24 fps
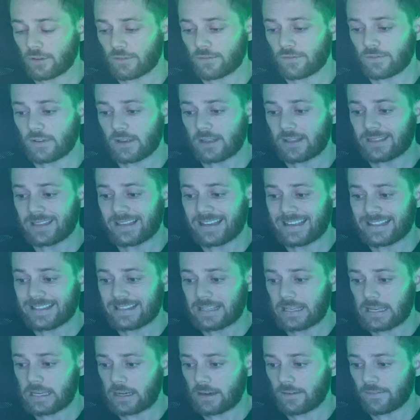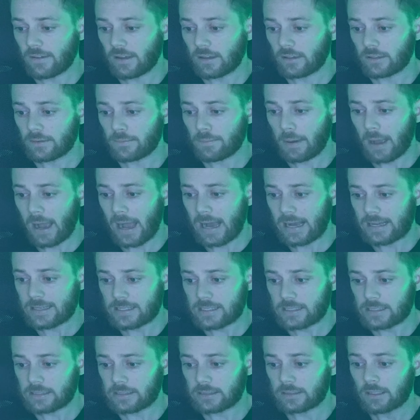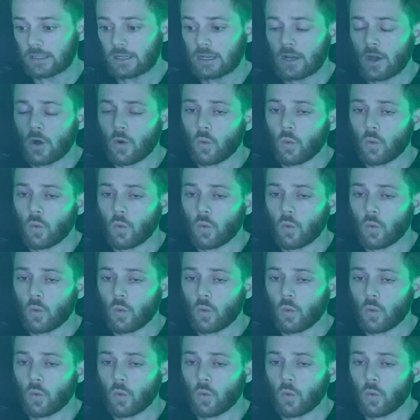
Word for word: or fifth in the NFL in passing.